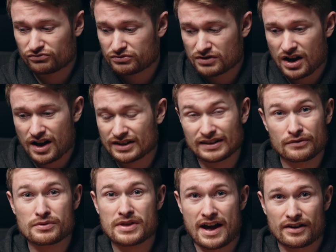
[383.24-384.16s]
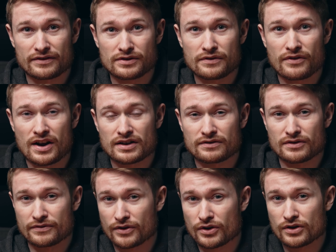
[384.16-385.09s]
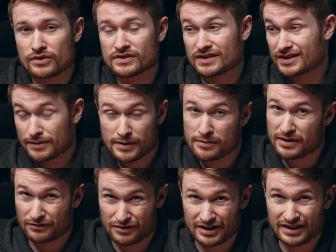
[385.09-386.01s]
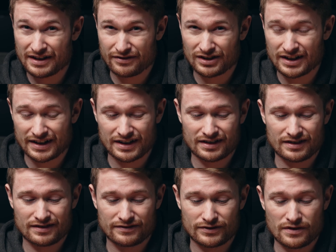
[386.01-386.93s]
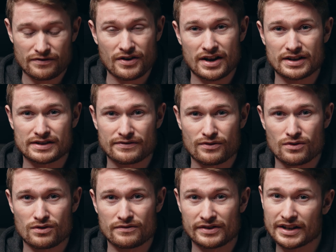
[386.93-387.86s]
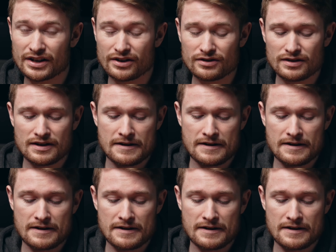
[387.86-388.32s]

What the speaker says: can't live without a viewfinder for photos, and some people really even like viewfinders for video.